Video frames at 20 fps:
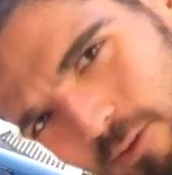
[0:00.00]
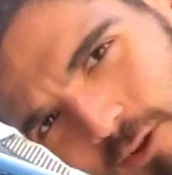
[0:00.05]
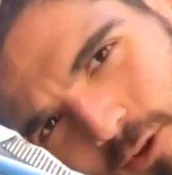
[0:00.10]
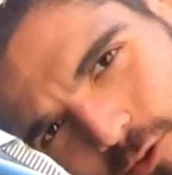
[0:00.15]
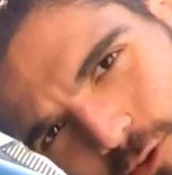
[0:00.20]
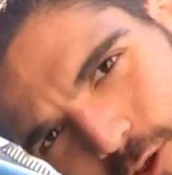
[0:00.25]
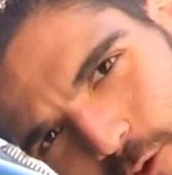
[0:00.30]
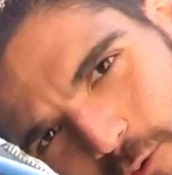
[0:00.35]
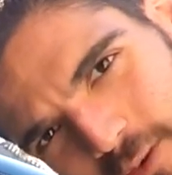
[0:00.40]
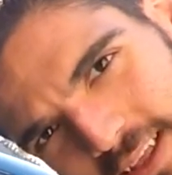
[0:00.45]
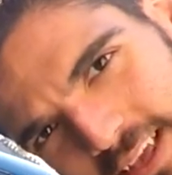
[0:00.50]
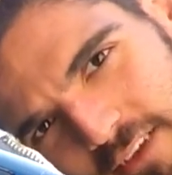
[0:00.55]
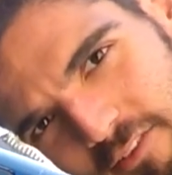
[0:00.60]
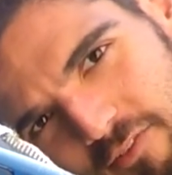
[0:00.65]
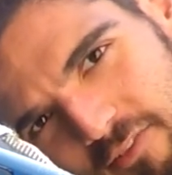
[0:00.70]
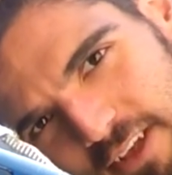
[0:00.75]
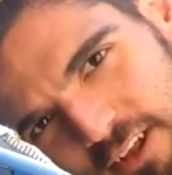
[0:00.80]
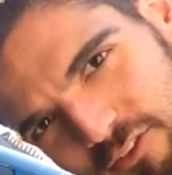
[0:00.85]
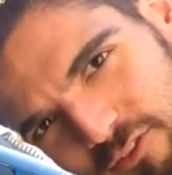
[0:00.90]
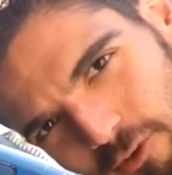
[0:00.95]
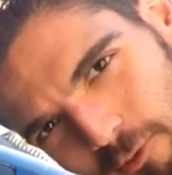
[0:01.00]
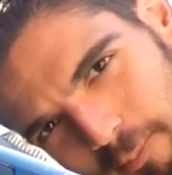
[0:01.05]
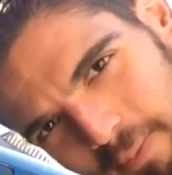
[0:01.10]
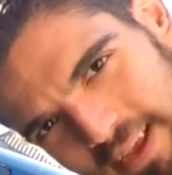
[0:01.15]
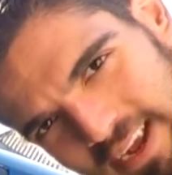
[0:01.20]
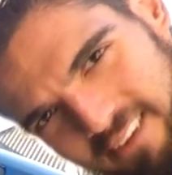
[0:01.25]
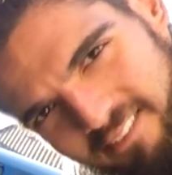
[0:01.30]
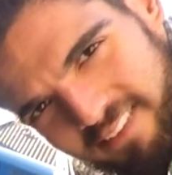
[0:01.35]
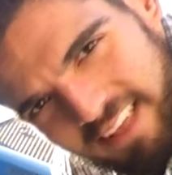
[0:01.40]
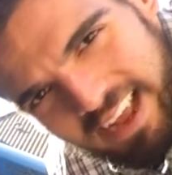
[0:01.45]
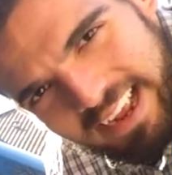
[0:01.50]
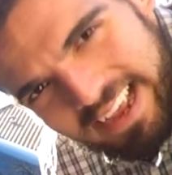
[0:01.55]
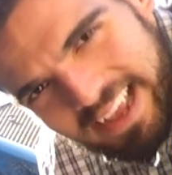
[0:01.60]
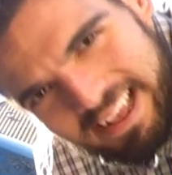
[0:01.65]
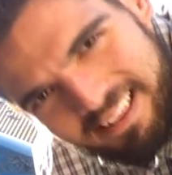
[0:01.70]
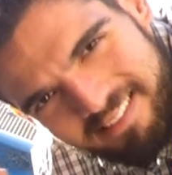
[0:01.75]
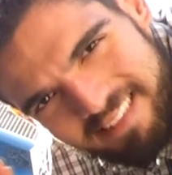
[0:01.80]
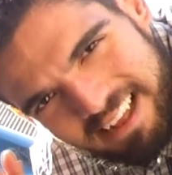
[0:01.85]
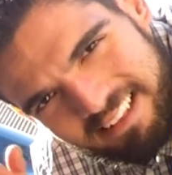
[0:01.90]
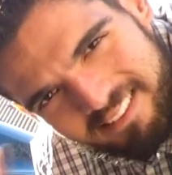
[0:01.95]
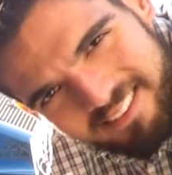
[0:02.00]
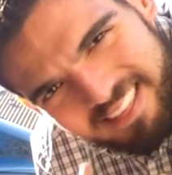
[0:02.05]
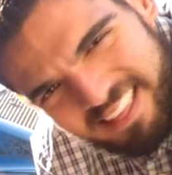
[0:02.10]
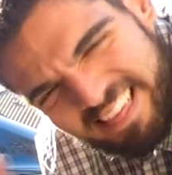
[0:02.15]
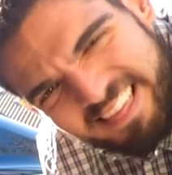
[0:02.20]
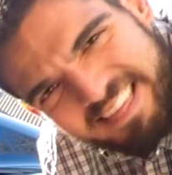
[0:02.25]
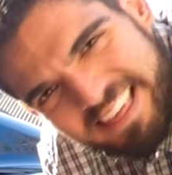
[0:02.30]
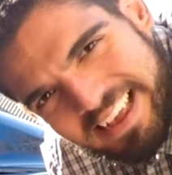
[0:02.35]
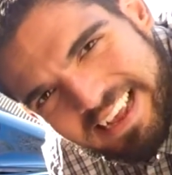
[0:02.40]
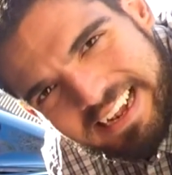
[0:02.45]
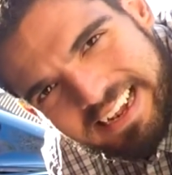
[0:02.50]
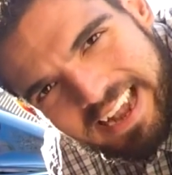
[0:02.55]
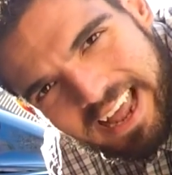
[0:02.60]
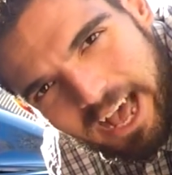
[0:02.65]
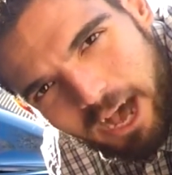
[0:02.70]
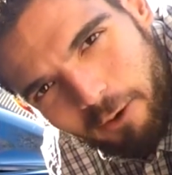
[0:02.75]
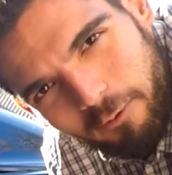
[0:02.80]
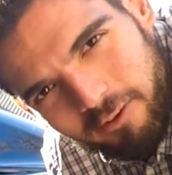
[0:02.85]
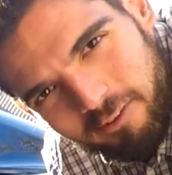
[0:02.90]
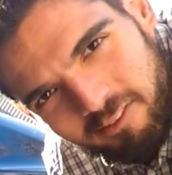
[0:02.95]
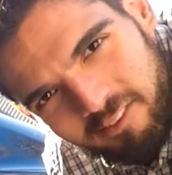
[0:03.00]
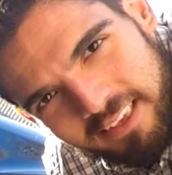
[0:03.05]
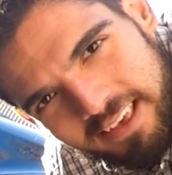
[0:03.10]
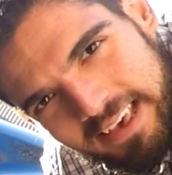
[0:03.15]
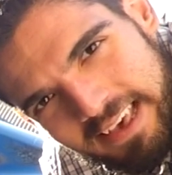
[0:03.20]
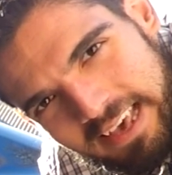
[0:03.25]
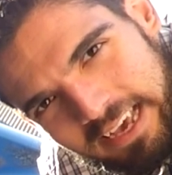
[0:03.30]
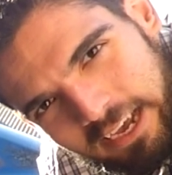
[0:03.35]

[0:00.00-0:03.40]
little unique feature, because I guess that's the thing now, is